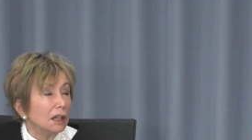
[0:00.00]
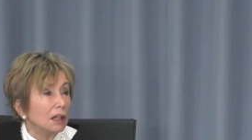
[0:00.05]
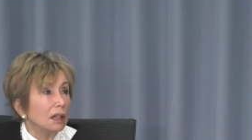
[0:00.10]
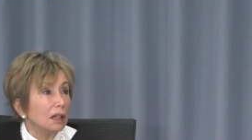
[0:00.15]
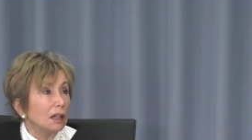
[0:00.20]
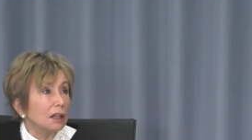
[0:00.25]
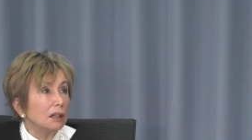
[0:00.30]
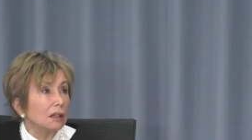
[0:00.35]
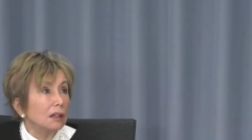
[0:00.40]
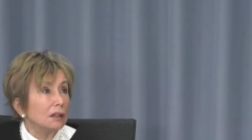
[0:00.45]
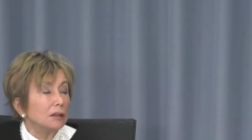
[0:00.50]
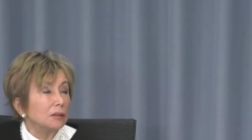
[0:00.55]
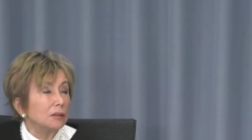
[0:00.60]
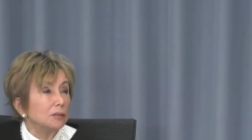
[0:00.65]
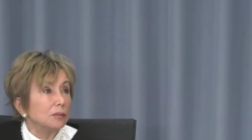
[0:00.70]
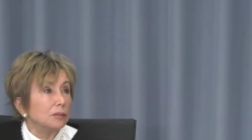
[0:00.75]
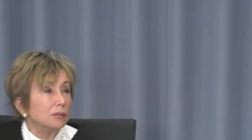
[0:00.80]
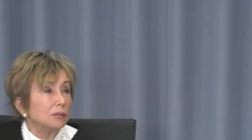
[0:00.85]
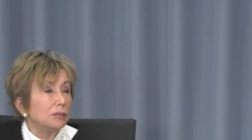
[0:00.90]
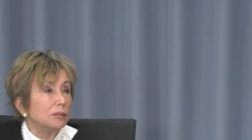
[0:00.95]
Uh,
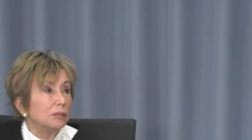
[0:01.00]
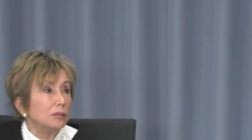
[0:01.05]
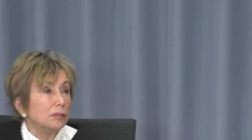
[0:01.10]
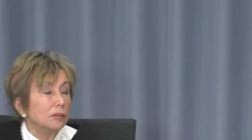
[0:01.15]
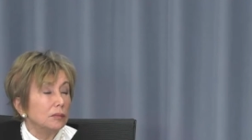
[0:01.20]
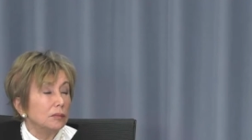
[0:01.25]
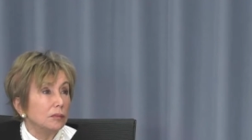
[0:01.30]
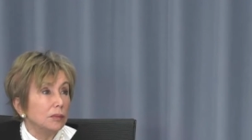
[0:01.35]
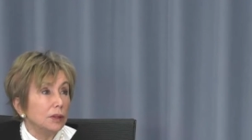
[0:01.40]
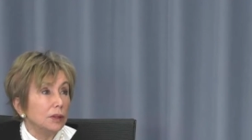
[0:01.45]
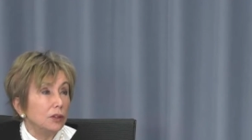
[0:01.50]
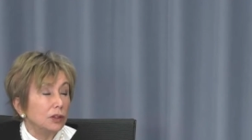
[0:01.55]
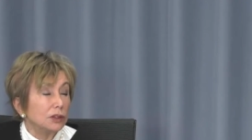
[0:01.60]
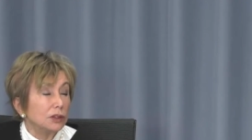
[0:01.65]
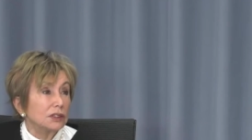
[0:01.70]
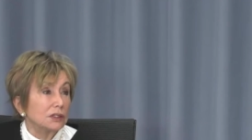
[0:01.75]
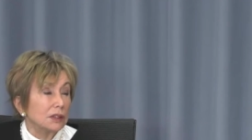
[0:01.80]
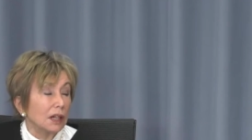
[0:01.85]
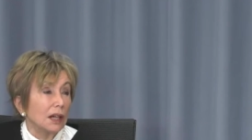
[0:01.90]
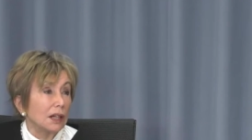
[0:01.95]

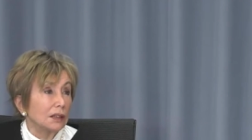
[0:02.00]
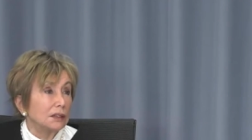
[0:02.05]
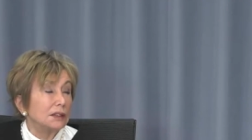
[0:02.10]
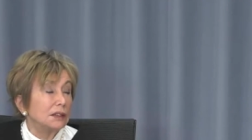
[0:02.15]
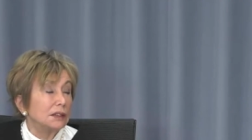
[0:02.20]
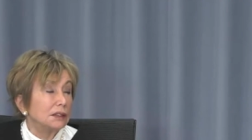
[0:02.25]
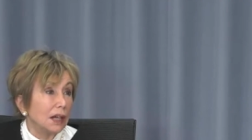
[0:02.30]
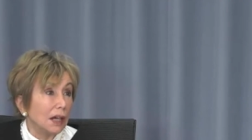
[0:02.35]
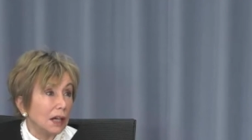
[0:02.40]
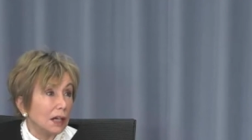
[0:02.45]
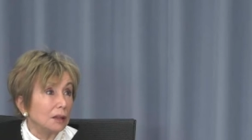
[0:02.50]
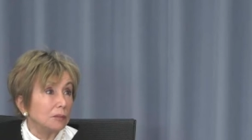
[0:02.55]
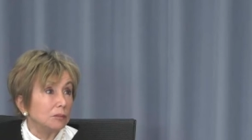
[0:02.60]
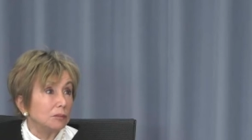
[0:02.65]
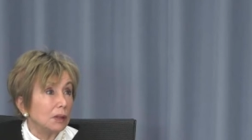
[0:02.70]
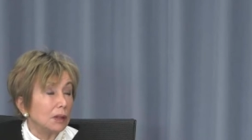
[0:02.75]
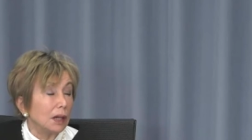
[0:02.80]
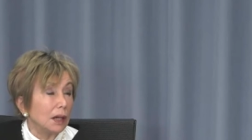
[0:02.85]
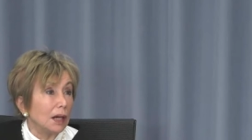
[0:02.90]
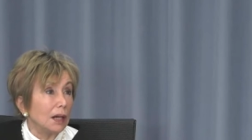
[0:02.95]
because at the time
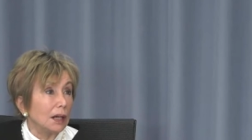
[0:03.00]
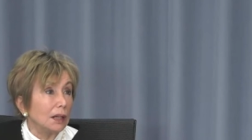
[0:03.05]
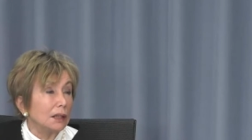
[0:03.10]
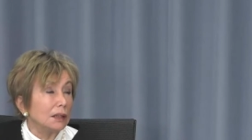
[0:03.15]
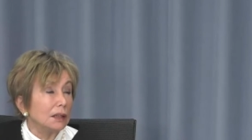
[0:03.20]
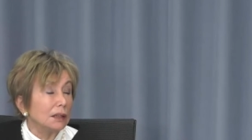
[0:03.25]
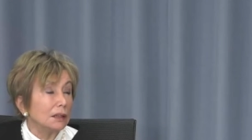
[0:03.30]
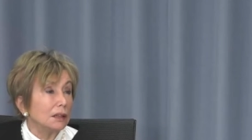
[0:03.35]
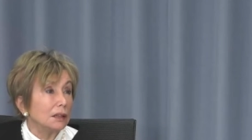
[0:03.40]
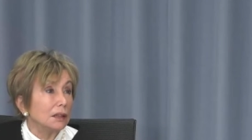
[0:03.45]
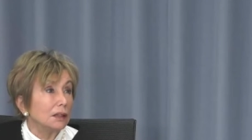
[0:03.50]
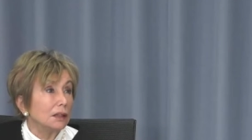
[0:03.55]
I